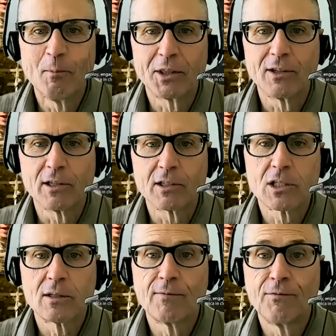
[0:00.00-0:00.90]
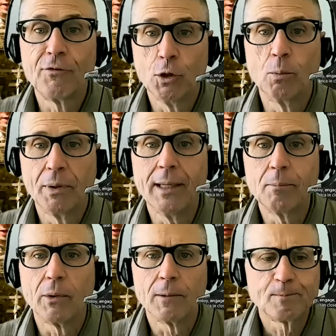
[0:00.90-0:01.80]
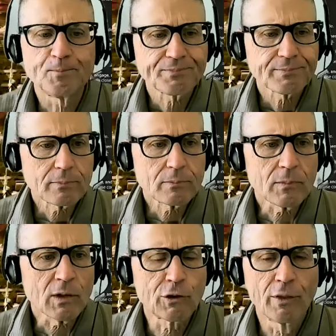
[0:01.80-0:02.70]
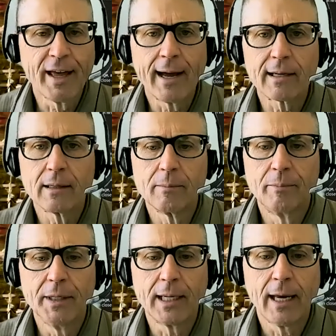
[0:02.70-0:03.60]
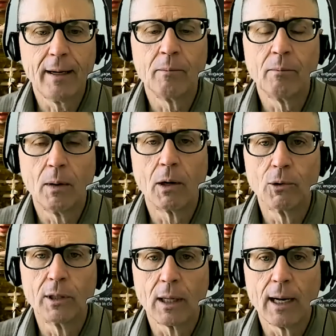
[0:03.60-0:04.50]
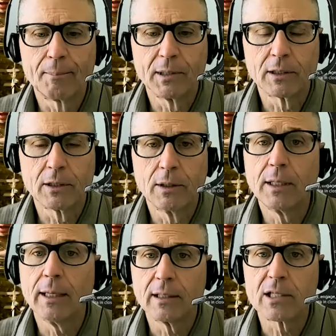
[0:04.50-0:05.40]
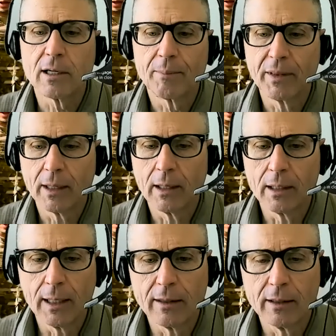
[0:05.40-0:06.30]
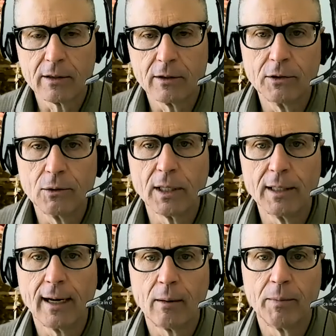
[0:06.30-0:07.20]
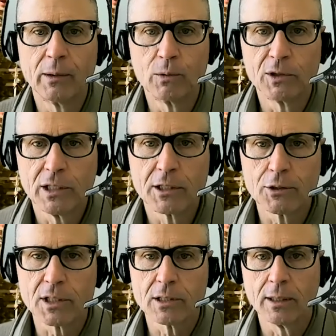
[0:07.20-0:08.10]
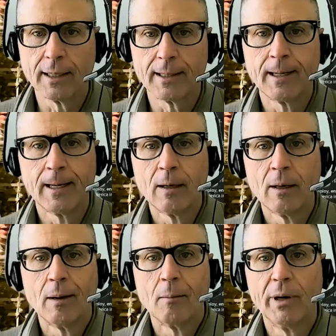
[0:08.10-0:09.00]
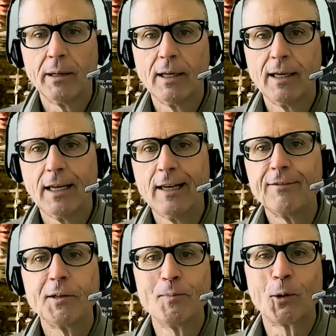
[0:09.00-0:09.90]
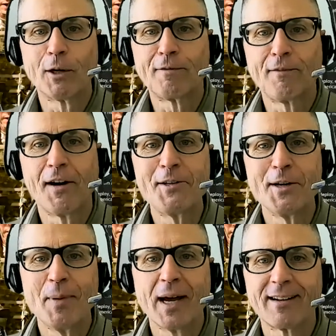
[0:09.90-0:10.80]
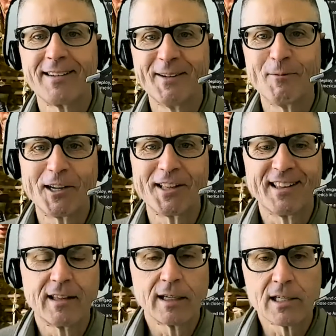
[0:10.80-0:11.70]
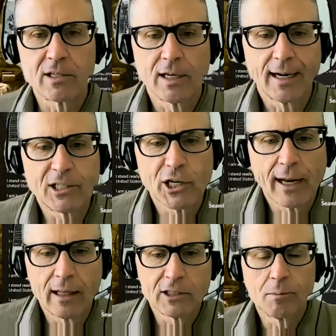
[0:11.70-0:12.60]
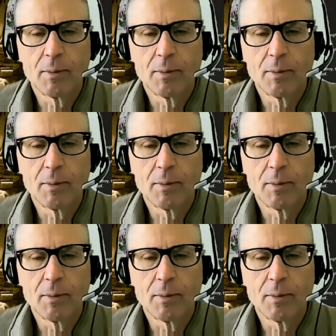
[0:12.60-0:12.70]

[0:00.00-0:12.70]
but there are few people. So that became a real opportunity and something, again, that the Duke Endowment was interested in. But even more fundamentally, one of the things that I challenged